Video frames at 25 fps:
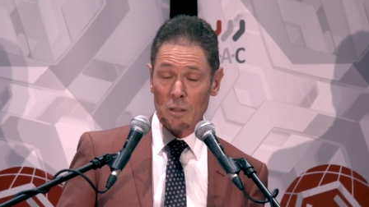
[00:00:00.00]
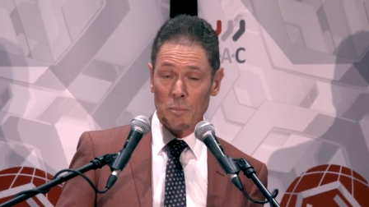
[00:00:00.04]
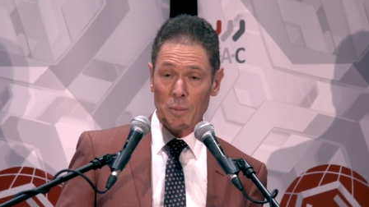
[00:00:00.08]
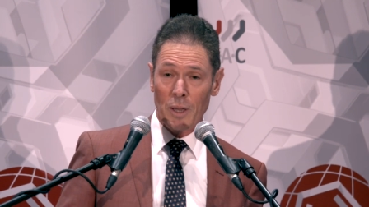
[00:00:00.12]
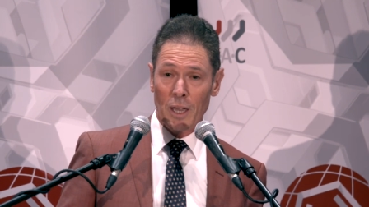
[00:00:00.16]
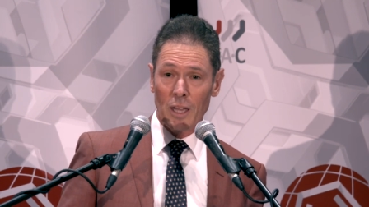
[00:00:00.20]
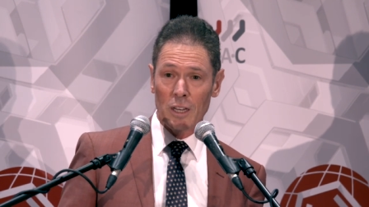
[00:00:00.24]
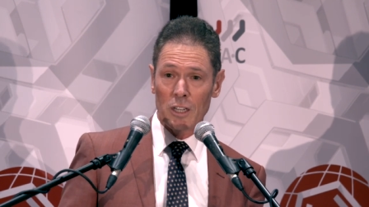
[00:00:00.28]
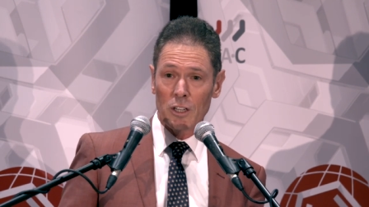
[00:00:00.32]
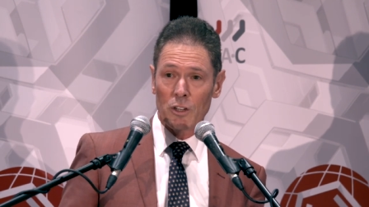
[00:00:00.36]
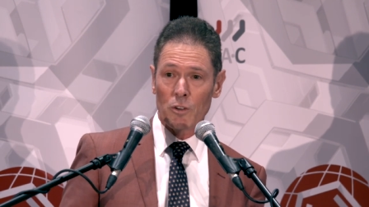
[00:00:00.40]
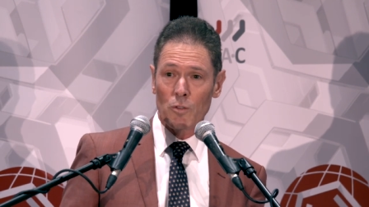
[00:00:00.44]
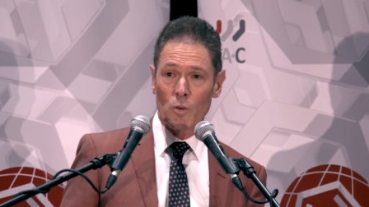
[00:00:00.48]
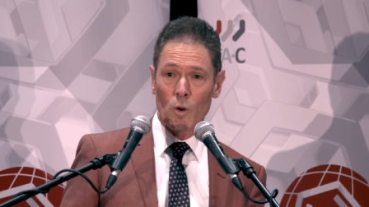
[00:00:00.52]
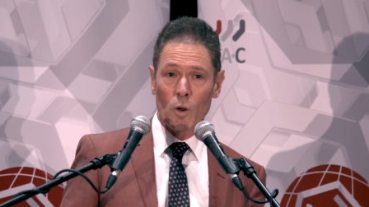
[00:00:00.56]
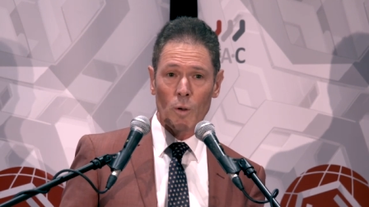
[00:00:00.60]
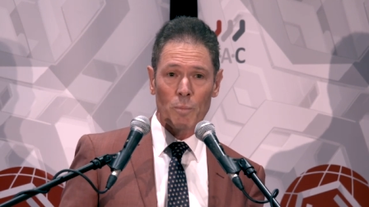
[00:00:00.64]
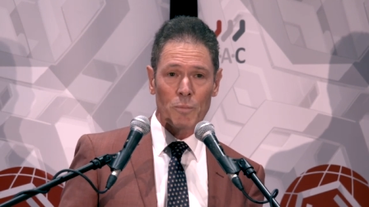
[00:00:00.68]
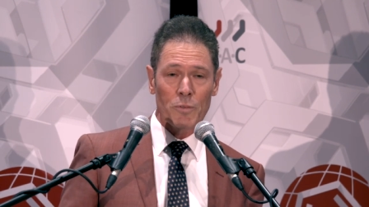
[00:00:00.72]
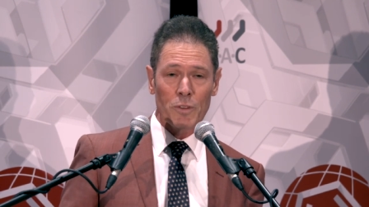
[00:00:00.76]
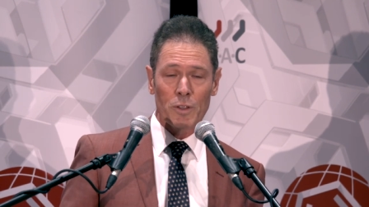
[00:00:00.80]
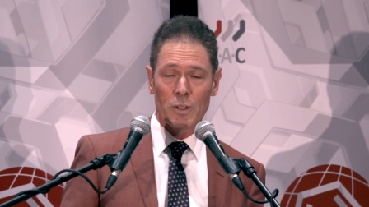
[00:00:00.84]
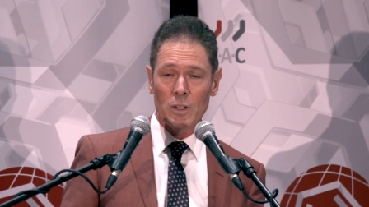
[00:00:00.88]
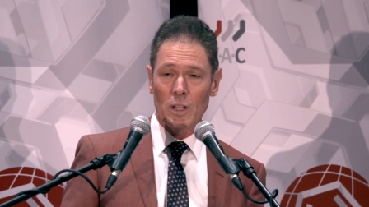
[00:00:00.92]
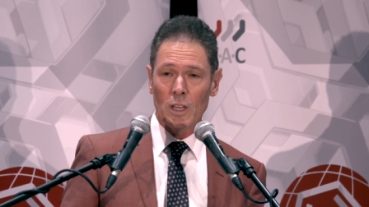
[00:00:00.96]
the penny
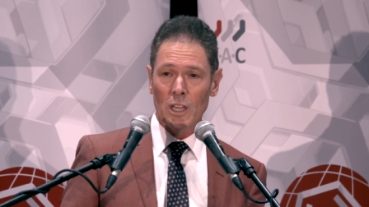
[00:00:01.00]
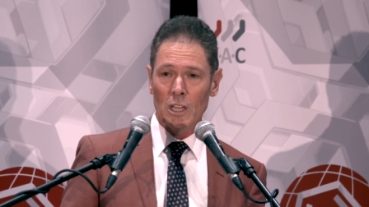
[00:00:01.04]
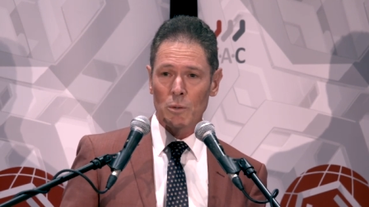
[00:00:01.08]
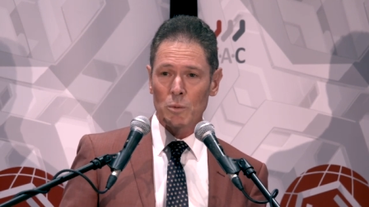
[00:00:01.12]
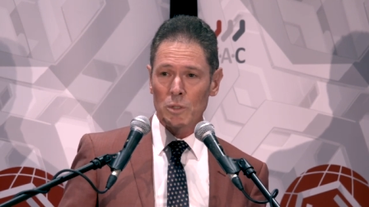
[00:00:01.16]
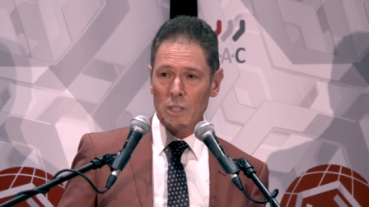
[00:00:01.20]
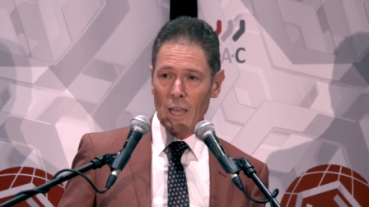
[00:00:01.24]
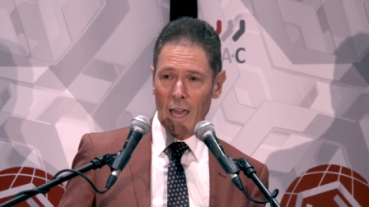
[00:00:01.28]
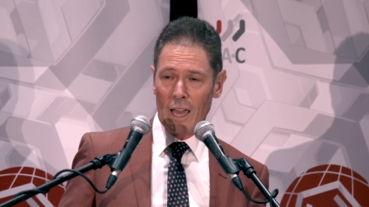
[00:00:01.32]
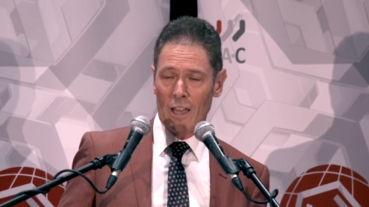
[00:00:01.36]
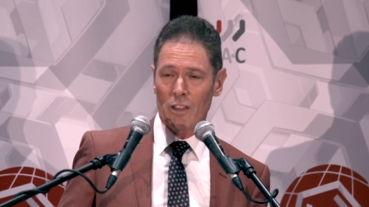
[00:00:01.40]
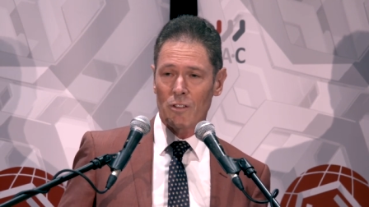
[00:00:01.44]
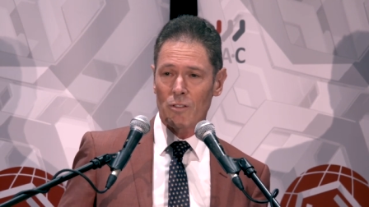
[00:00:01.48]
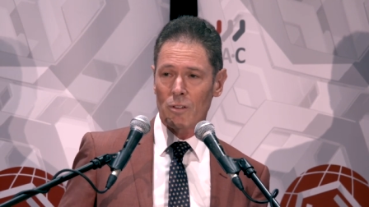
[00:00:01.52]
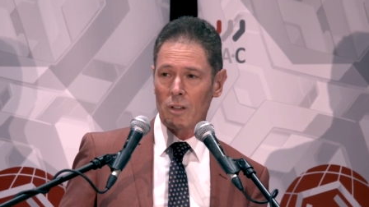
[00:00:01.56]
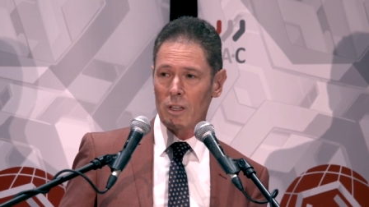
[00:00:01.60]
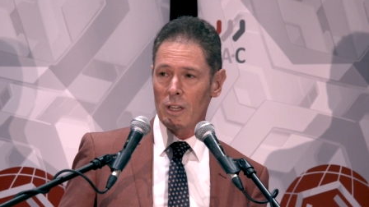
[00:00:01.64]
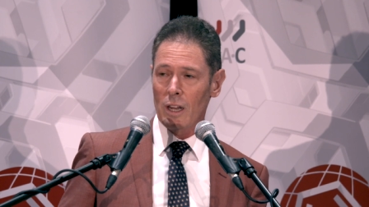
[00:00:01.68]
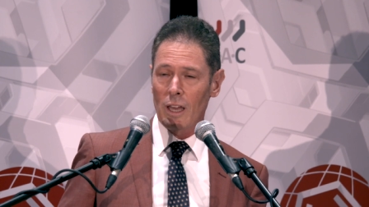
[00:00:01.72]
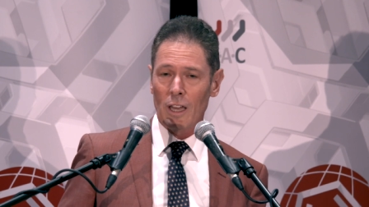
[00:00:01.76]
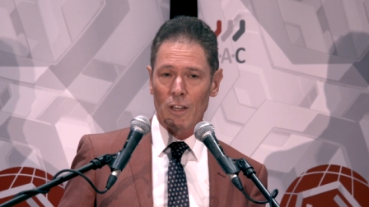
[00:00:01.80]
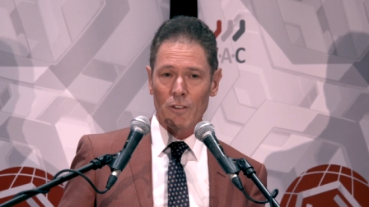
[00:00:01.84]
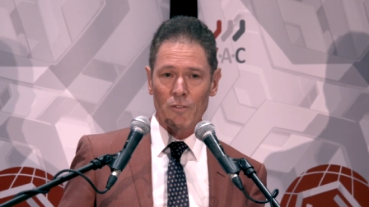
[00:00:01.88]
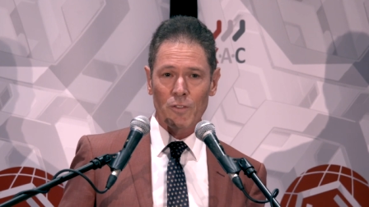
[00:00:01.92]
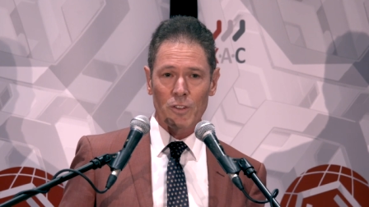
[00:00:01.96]
dropped that it was actually
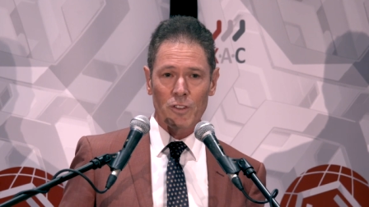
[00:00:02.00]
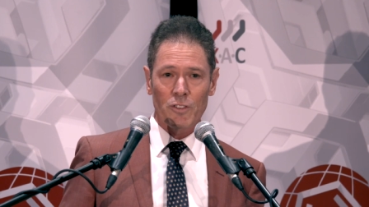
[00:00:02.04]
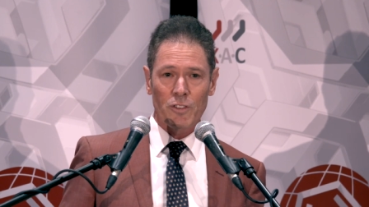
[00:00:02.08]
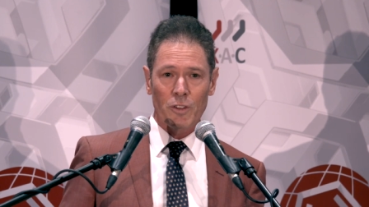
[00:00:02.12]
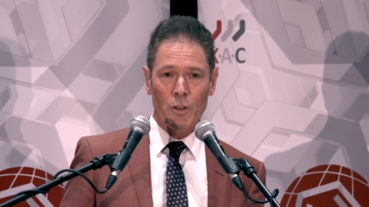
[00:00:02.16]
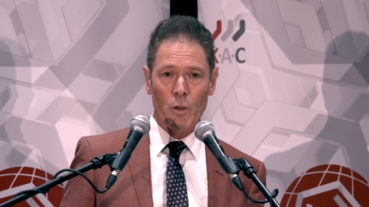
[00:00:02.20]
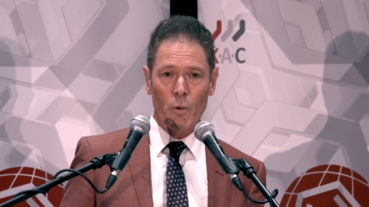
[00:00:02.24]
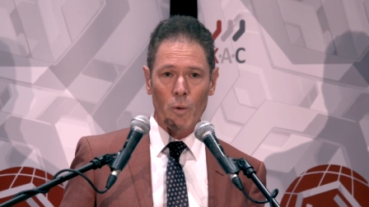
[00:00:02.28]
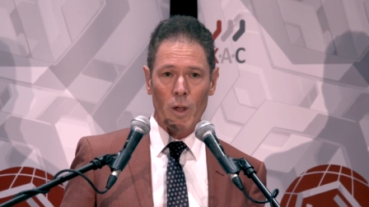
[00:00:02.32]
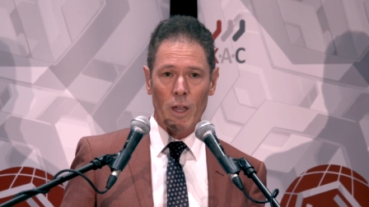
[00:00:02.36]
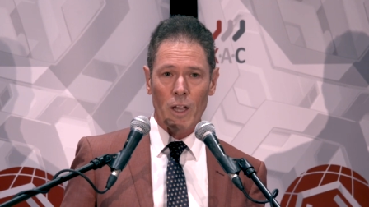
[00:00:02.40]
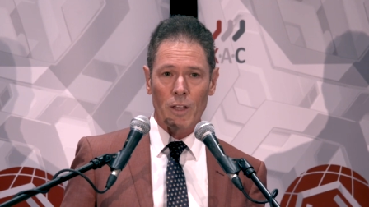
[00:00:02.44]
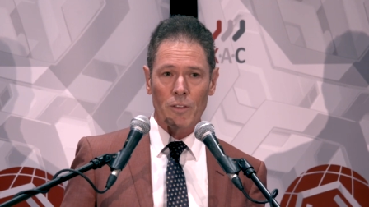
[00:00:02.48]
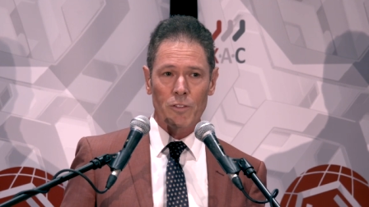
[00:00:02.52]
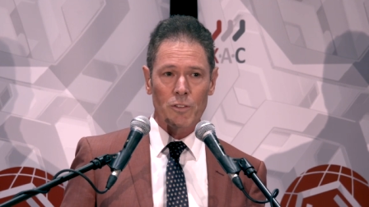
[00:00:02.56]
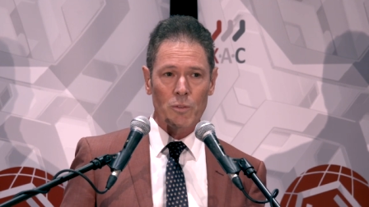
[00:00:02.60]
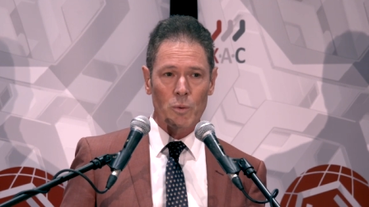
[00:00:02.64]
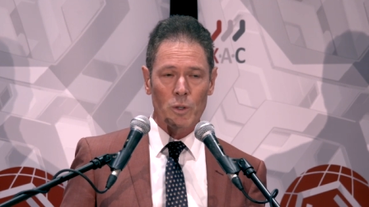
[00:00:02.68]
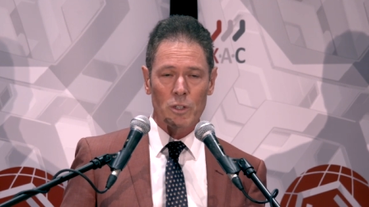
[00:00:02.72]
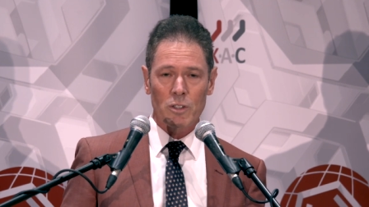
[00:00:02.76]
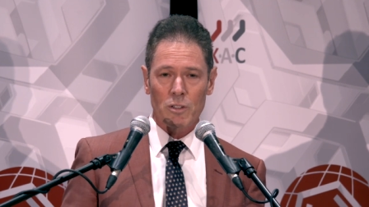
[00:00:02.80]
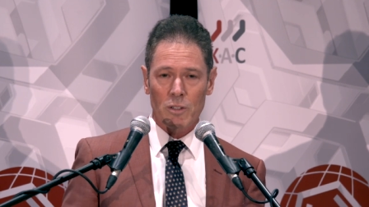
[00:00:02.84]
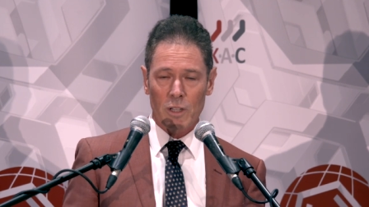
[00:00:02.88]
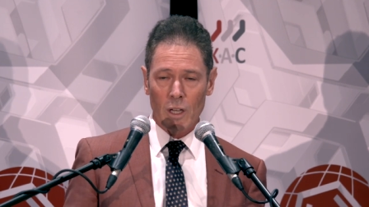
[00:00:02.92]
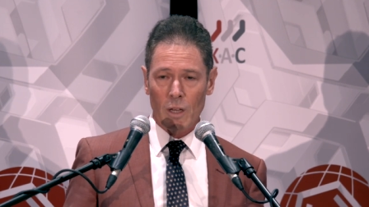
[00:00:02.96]
an ad for cigarettes,
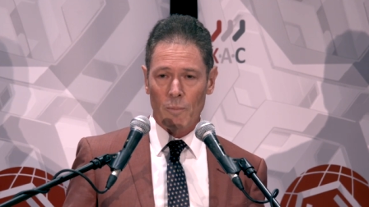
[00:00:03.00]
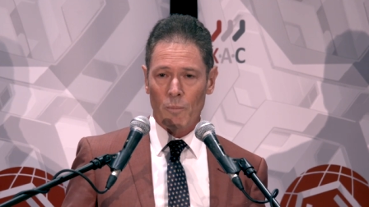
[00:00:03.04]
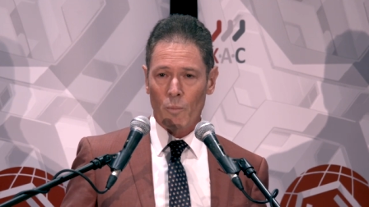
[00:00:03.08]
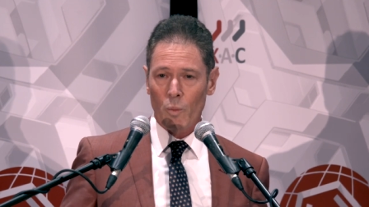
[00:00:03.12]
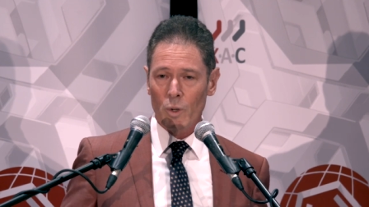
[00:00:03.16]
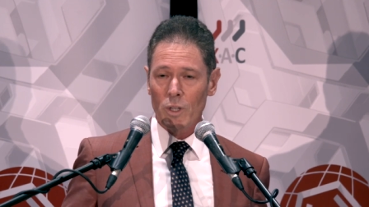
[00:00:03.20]
which, yeah,